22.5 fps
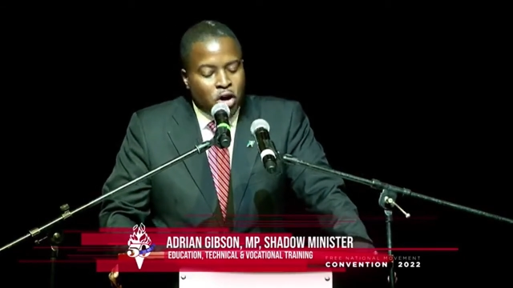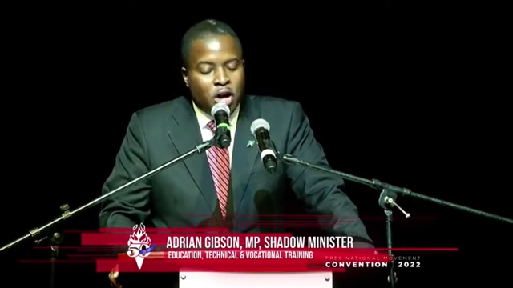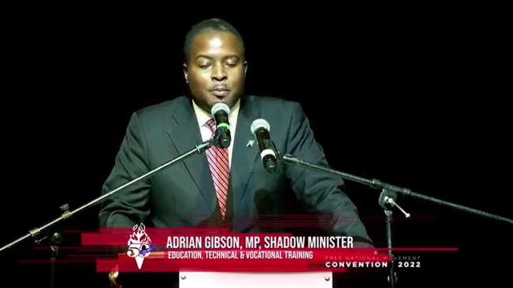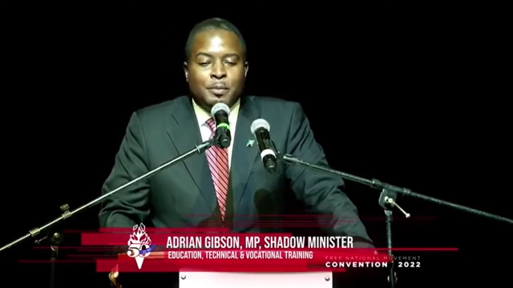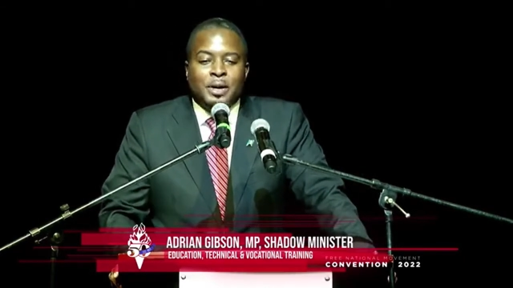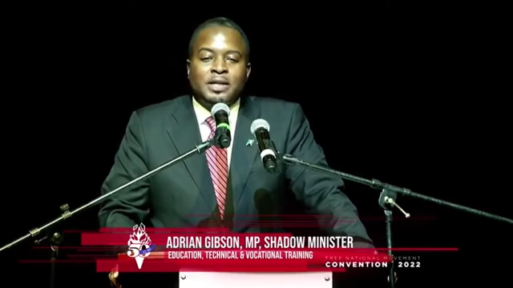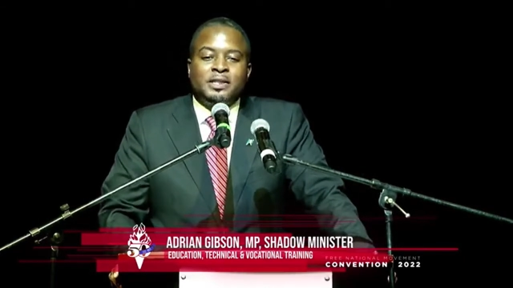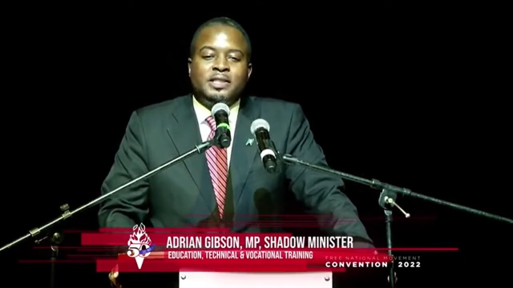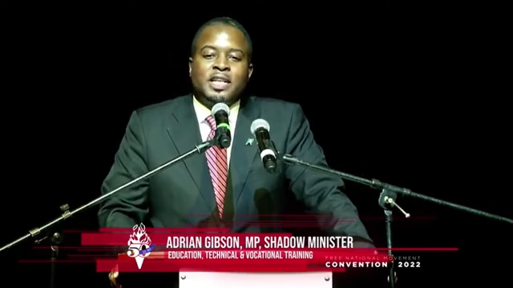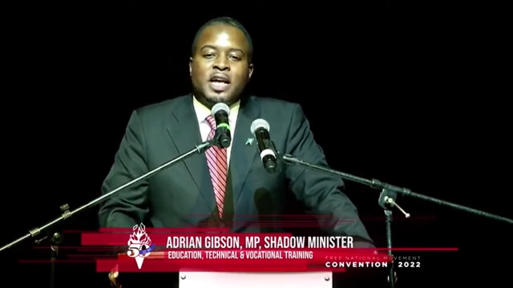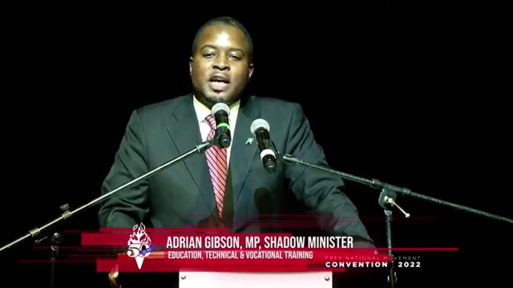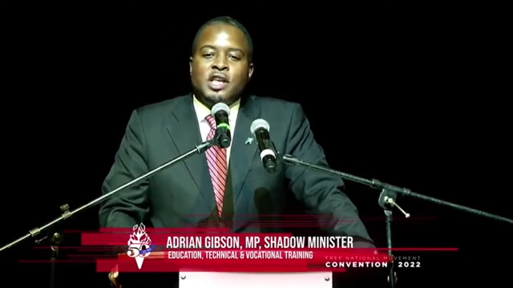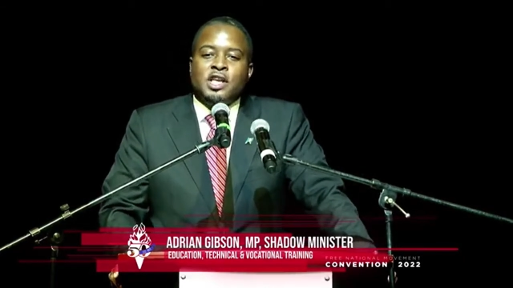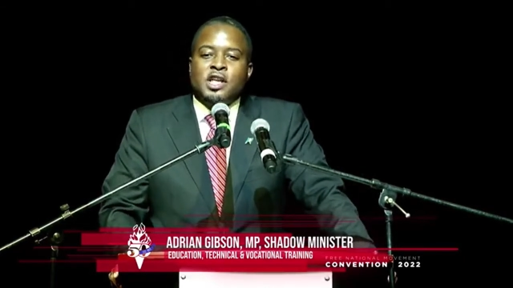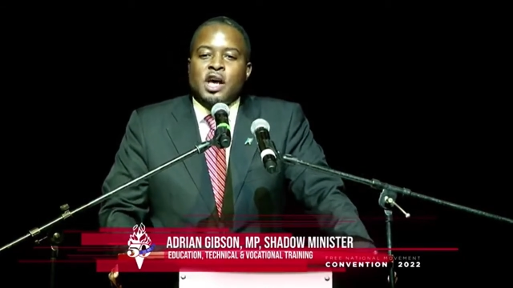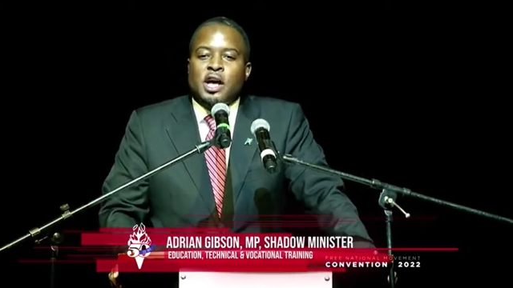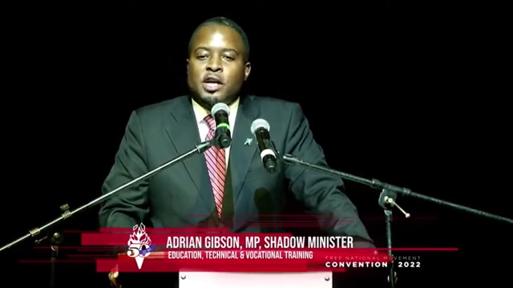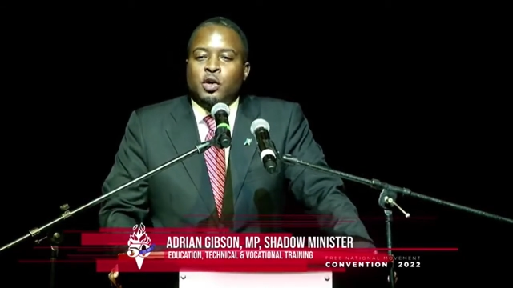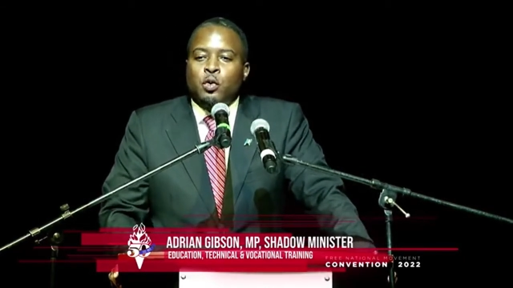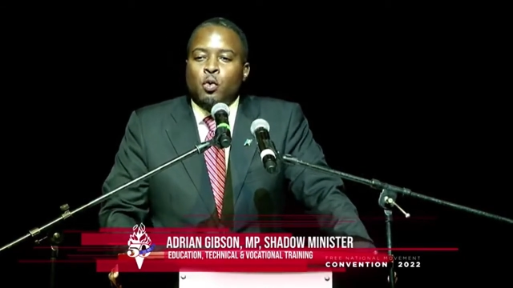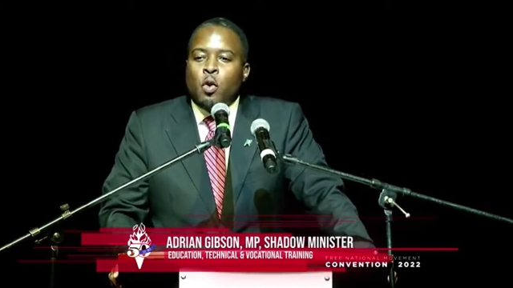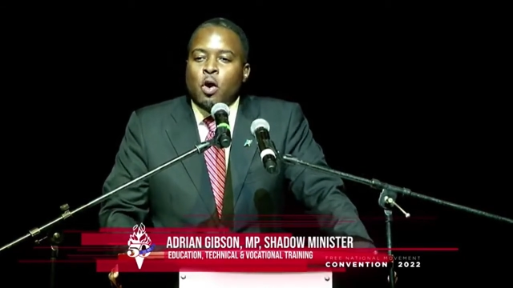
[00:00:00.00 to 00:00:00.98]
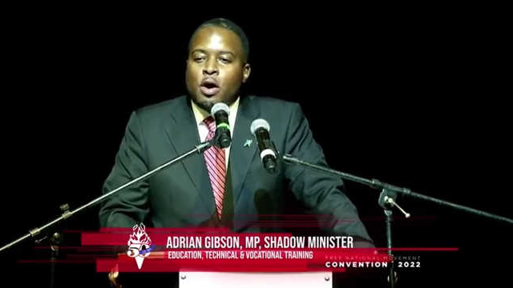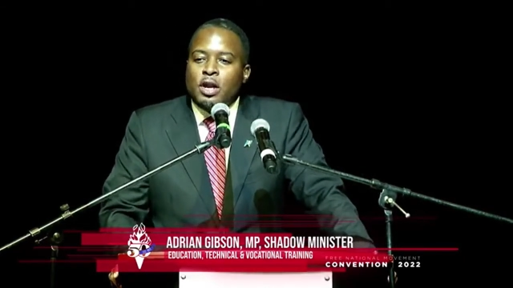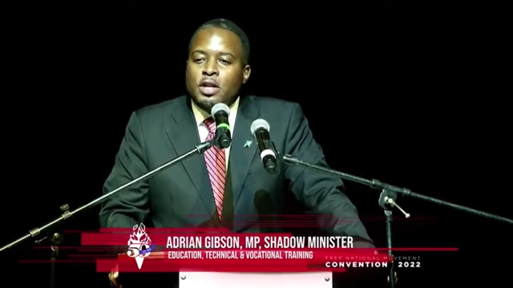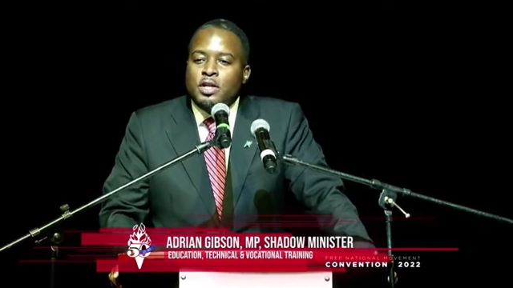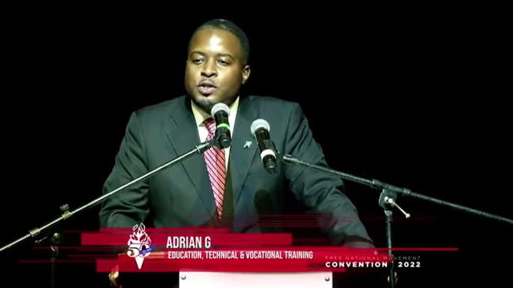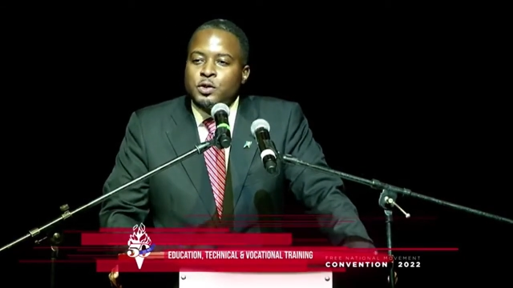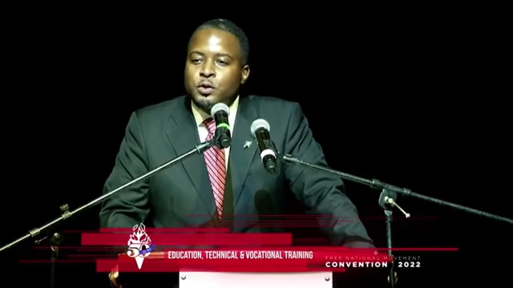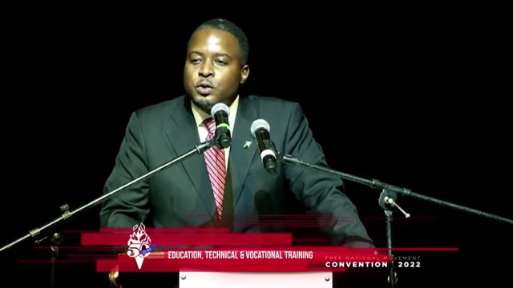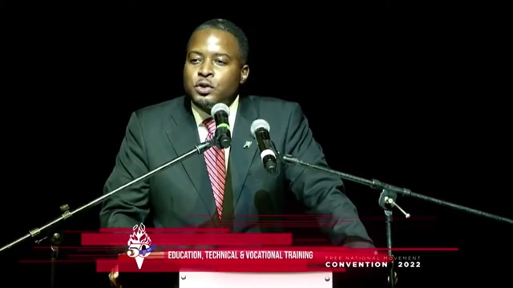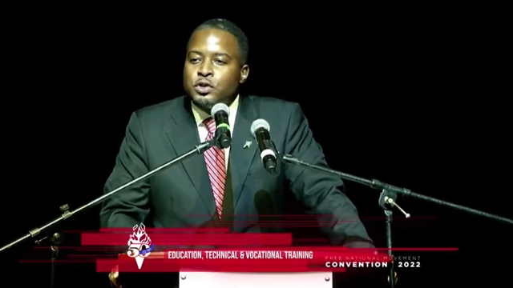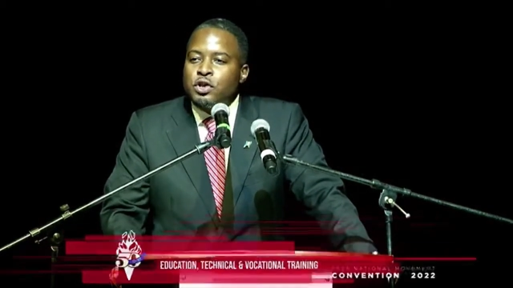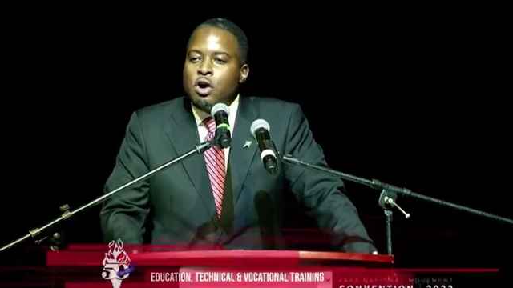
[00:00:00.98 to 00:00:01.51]
my tenure at the Water and
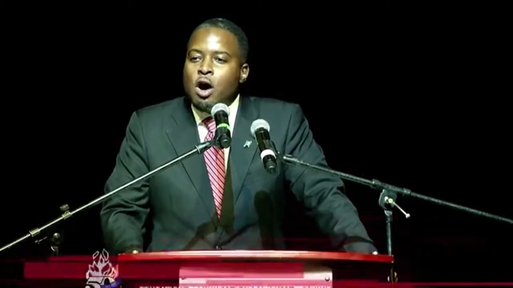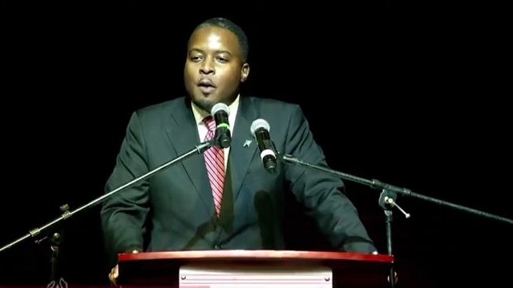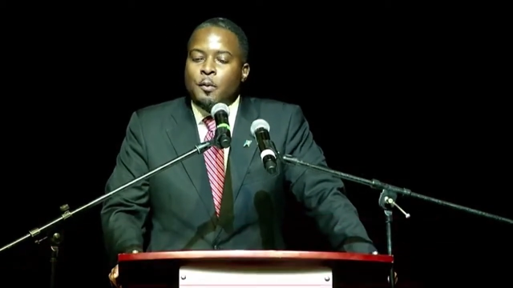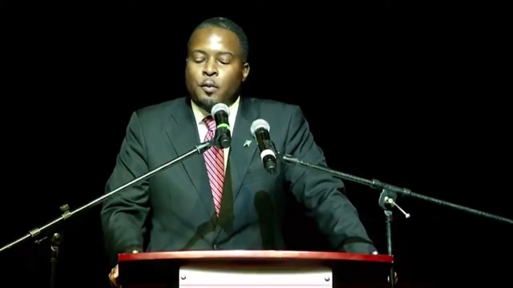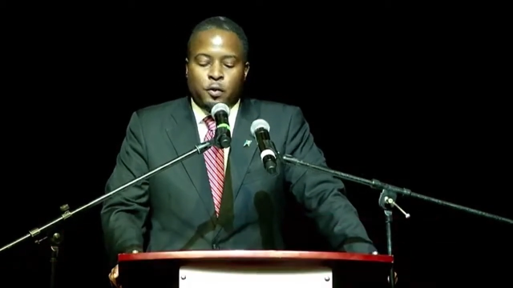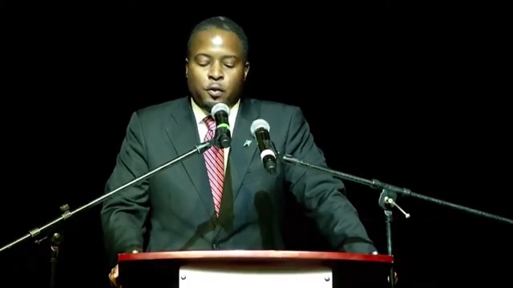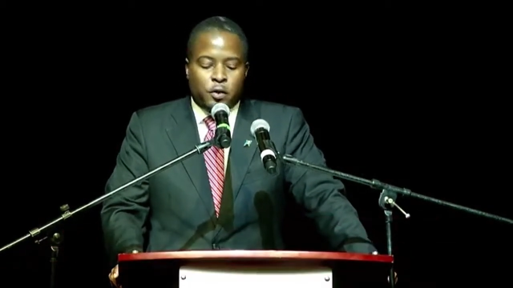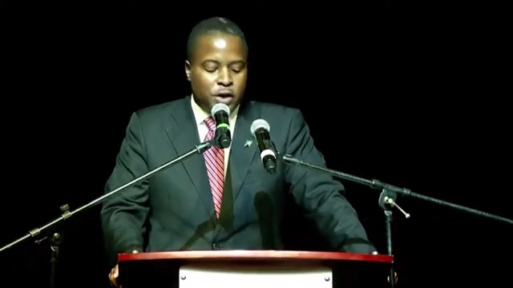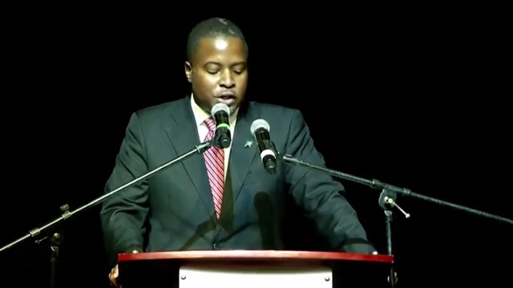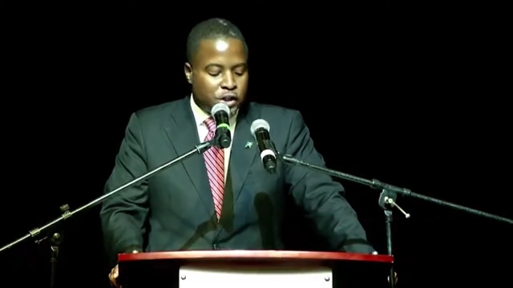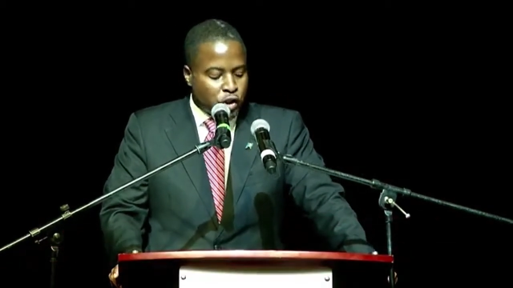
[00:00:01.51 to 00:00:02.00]
Sewage Corporation,